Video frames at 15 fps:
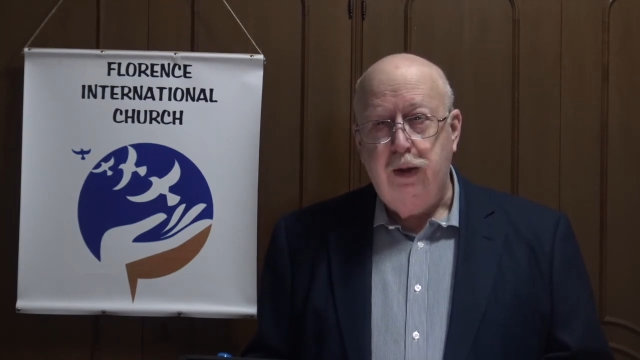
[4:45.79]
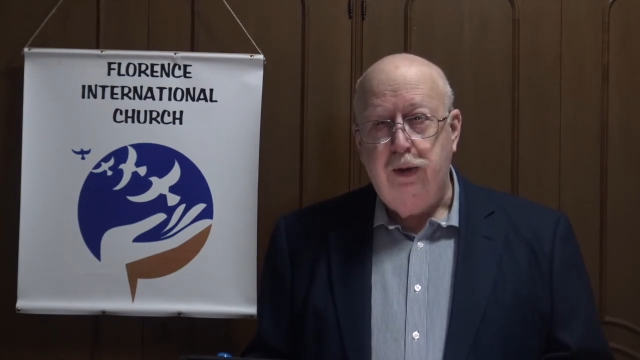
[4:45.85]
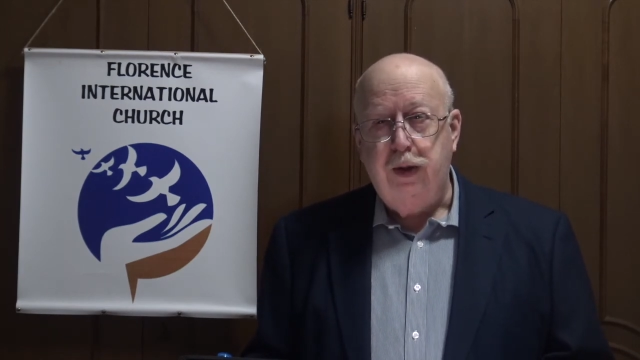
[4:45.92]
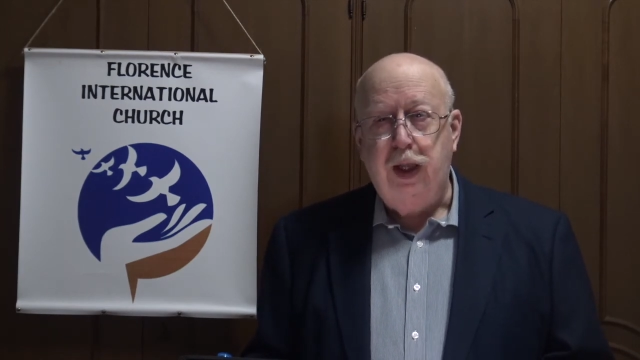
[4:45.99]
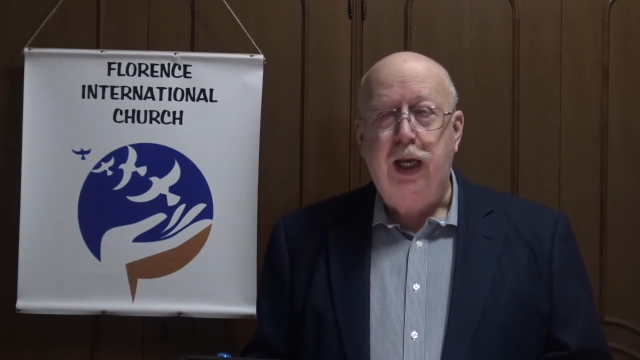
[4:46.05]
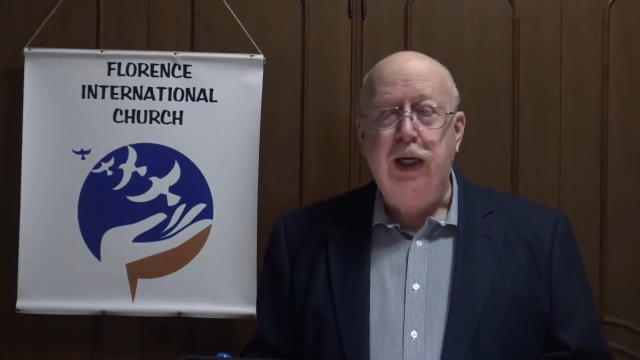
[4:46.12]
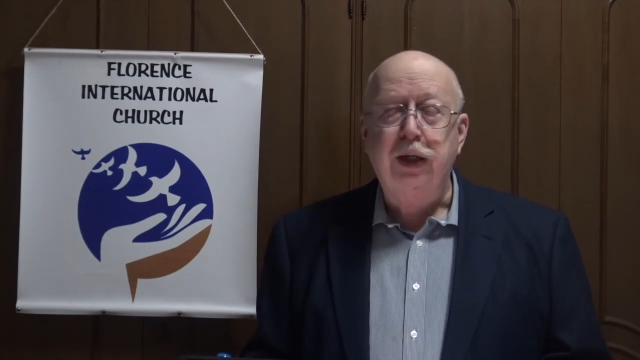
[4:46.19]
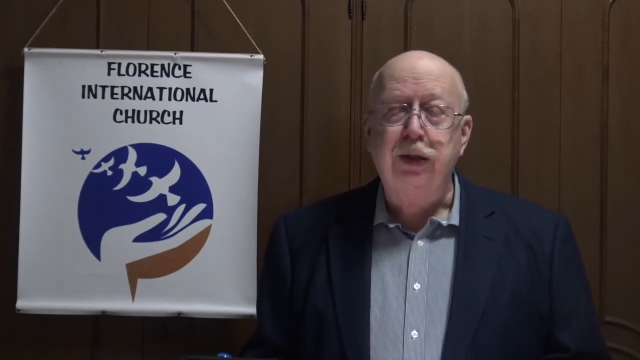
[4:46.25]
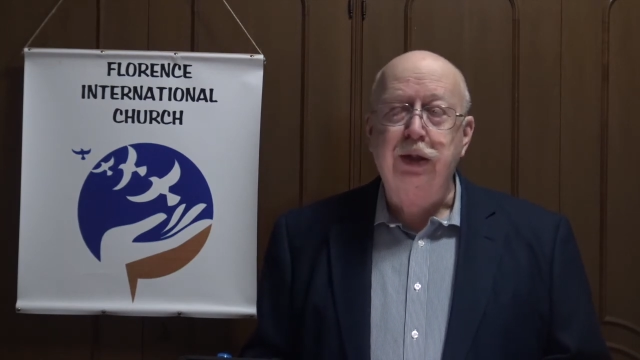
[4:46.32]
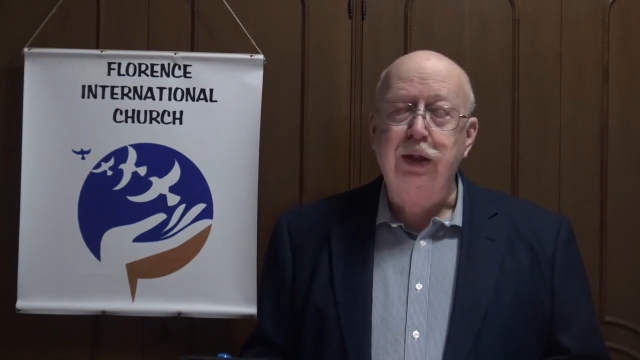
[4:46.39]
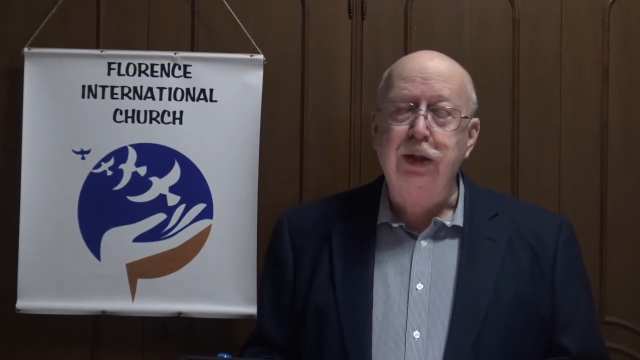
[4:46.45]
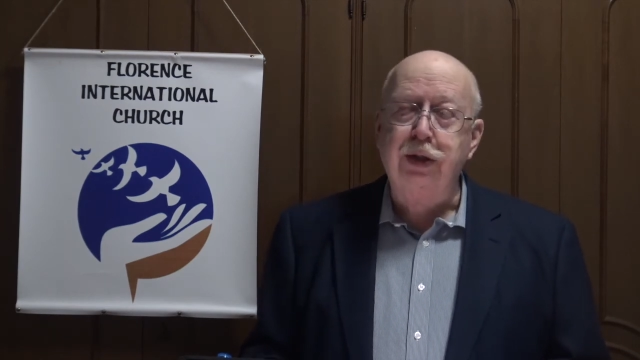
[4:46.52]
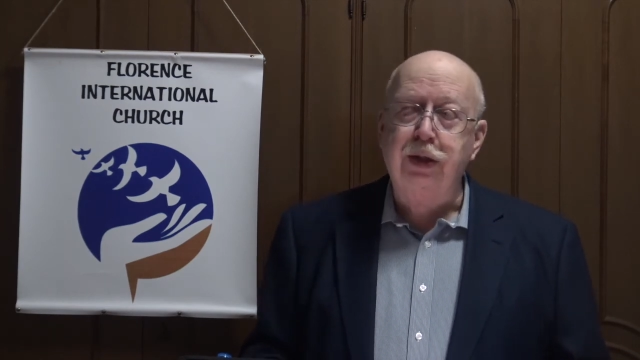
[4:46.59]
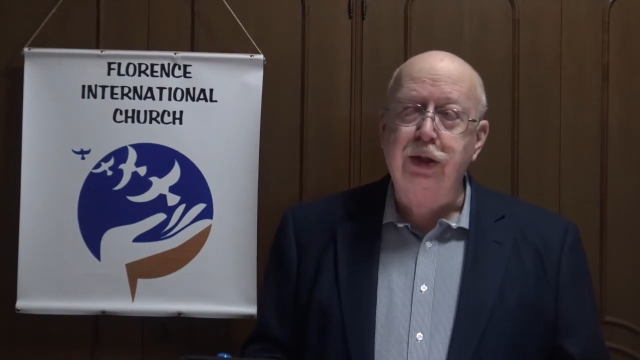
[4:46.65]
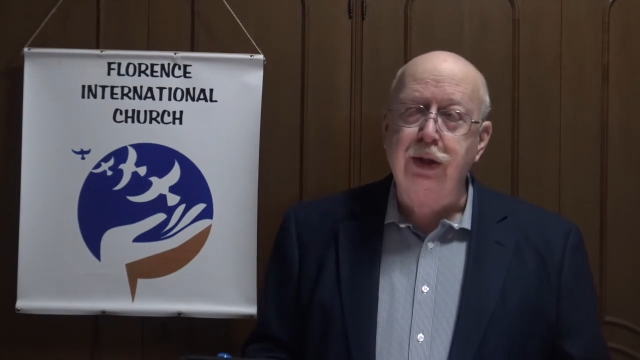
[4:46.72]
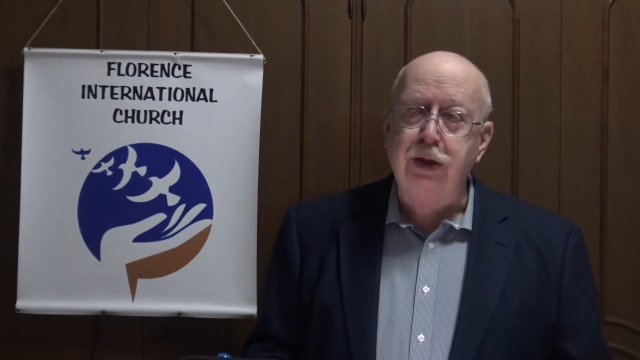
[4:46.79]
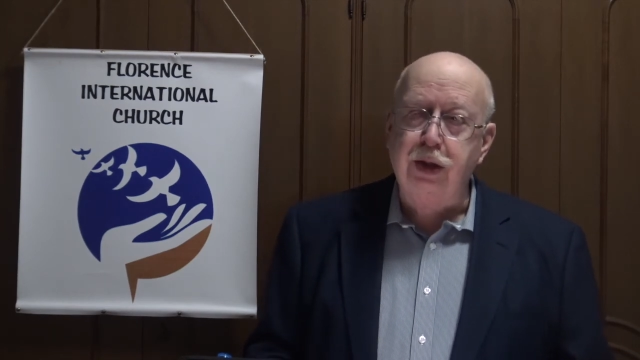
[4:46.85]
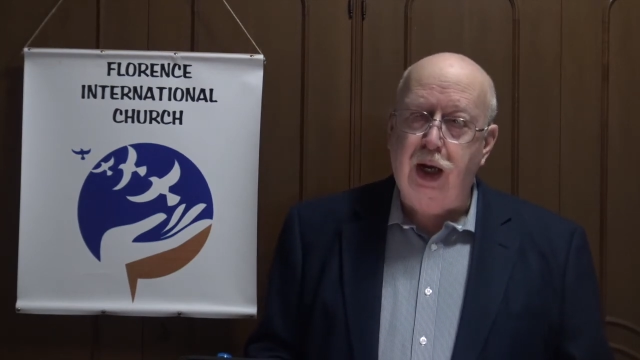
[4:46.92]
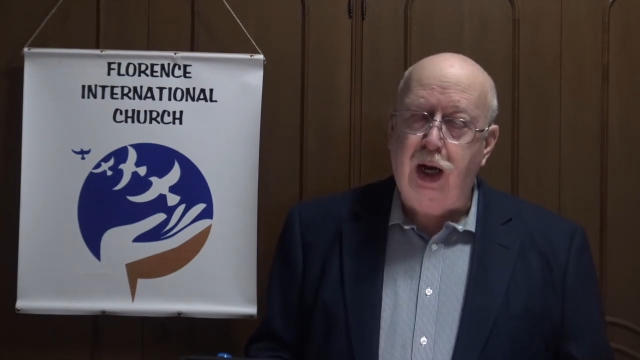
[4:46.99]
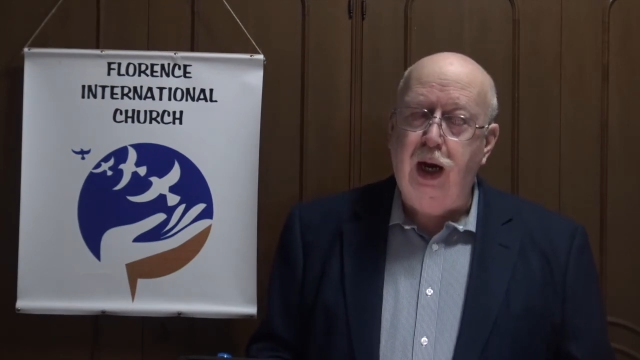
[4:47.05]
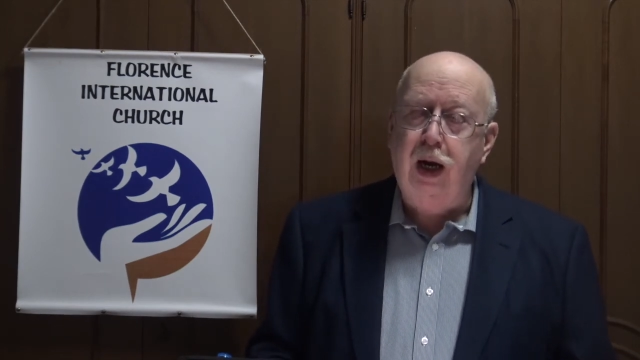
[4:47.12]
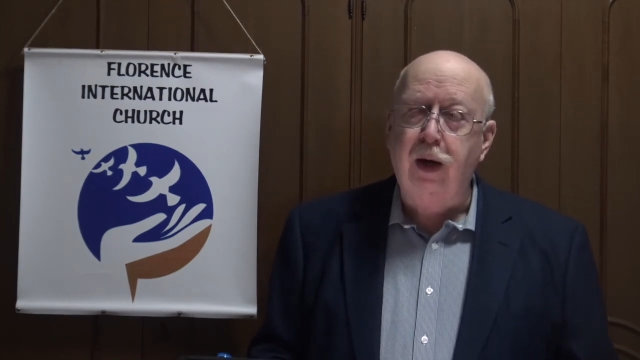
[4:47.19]
That is His
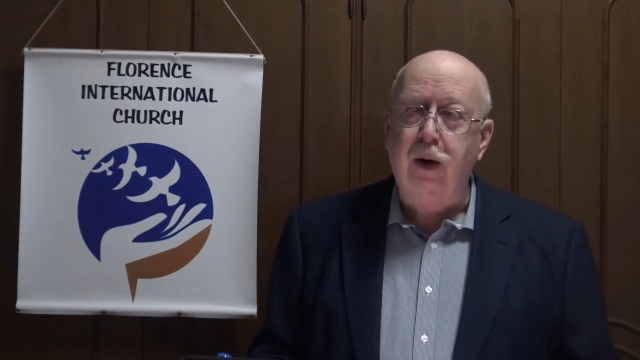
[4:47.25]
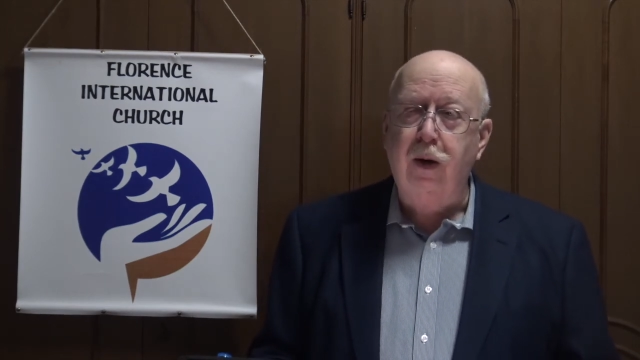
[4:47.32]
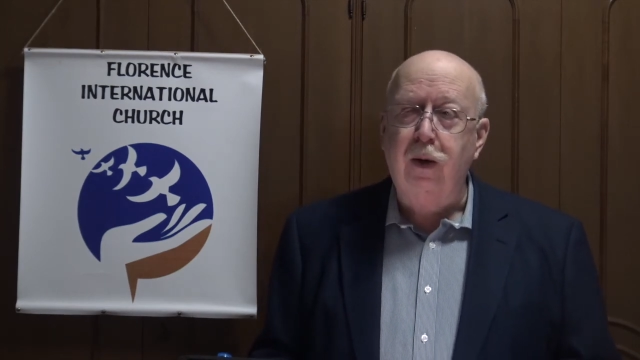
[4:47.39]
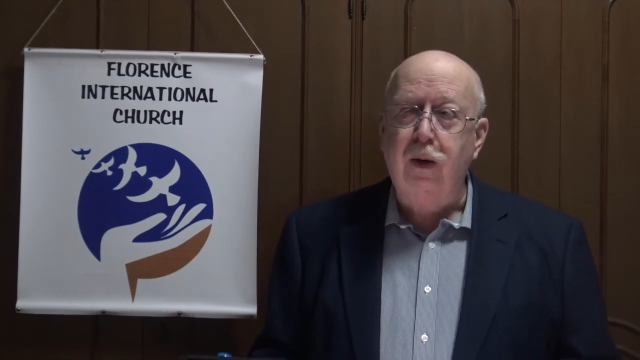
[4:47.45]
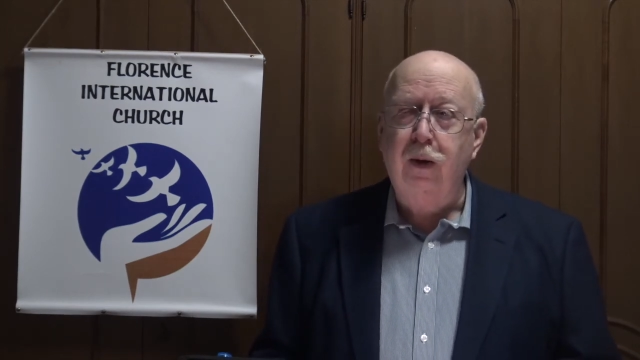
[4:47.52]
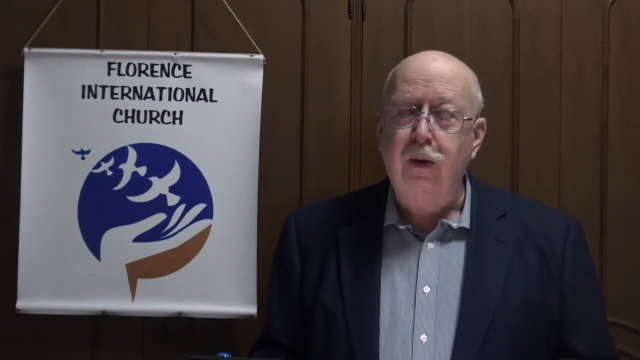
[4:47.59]
desire.